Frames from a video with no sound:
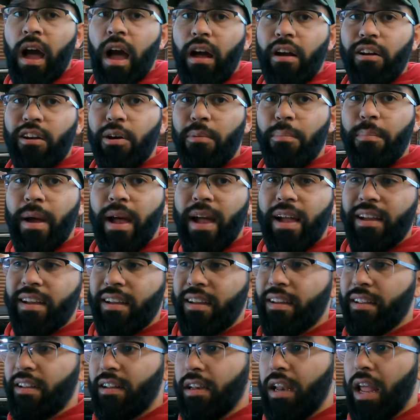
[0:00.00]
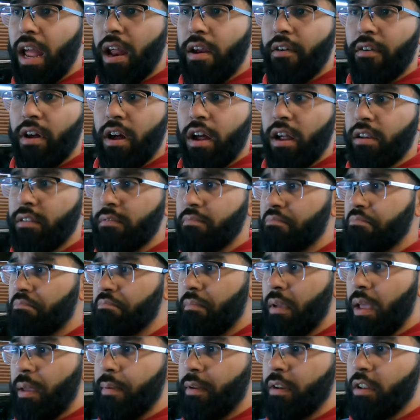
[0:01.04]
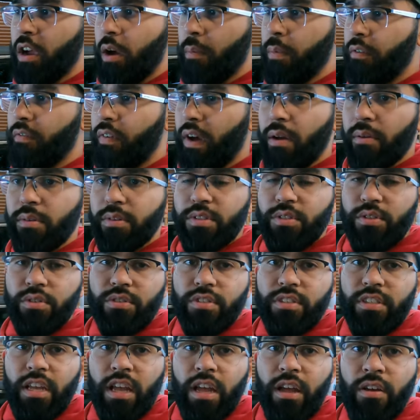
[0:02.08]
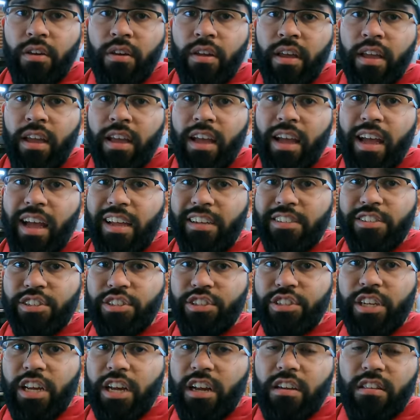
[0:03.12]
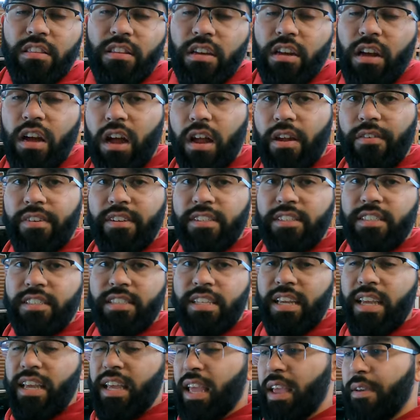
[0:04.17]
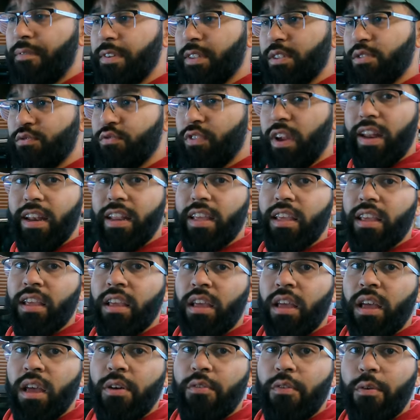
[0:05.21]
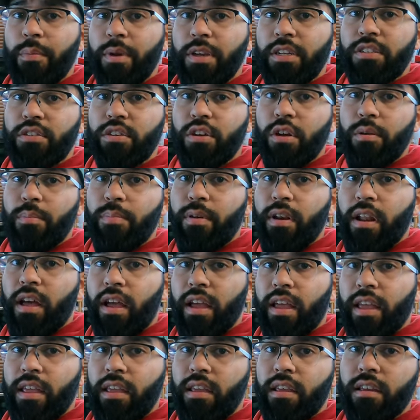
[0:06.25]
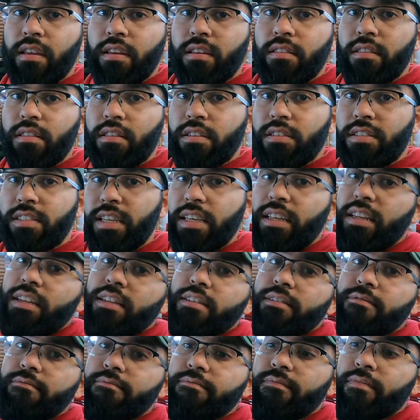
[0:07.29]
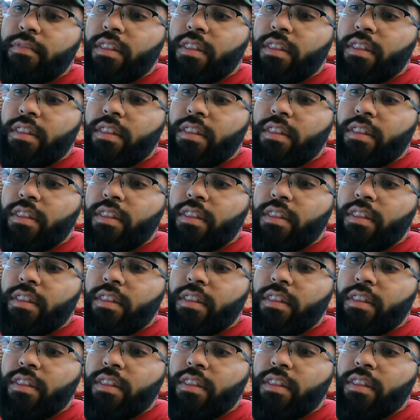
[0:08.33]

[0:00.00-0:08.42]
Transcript: I'll come back later on, maybe in a couple of hours or so, and just check on the car and see if it's ready for me to apply the sealant.